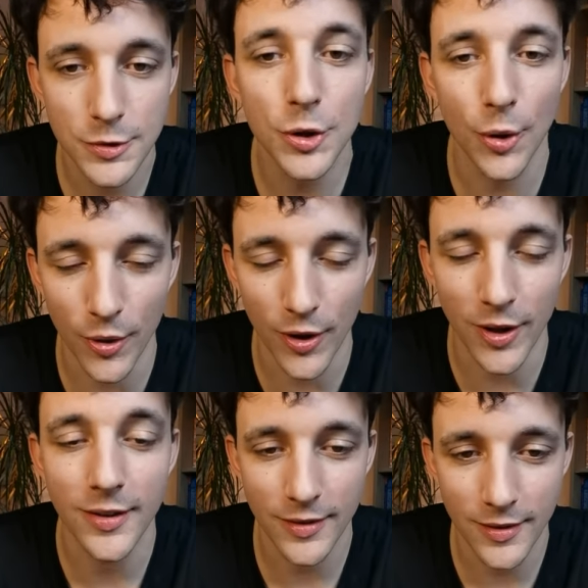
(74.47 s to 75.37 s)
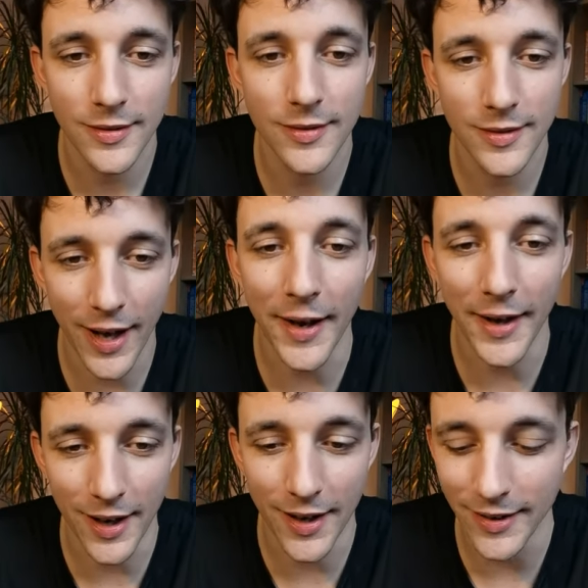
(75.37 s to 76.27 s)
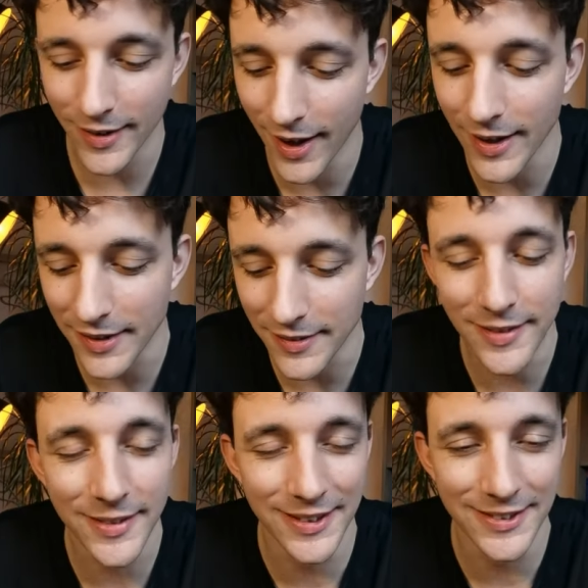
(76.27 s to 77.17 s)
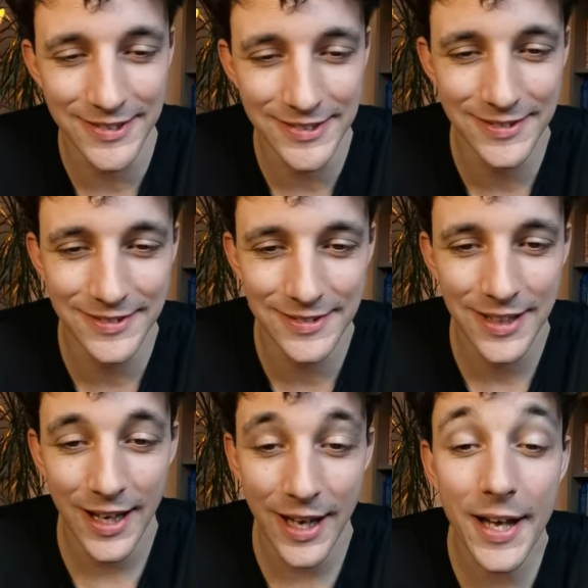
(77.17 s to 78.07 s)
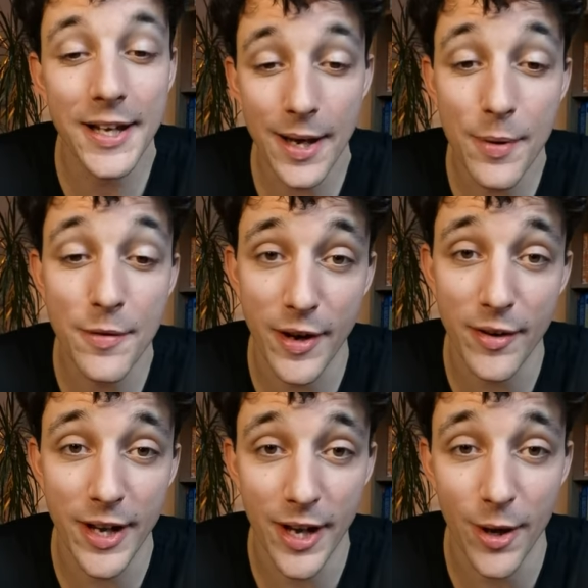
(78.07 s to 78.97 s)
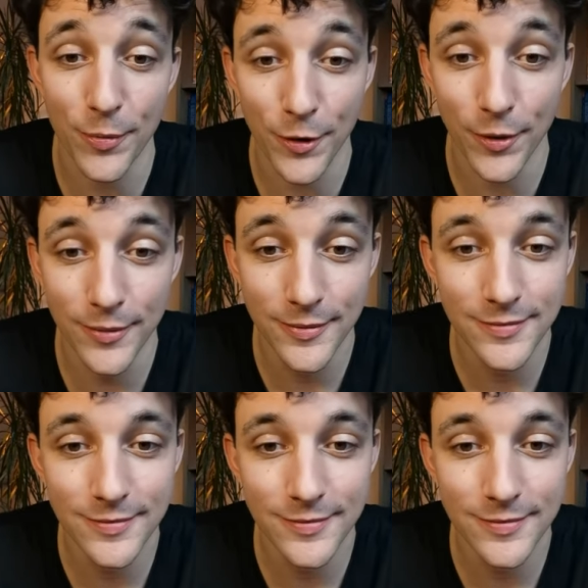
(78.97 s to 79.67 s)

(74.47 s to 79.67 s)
Sure, yes. AI, got it. It can be very helpful.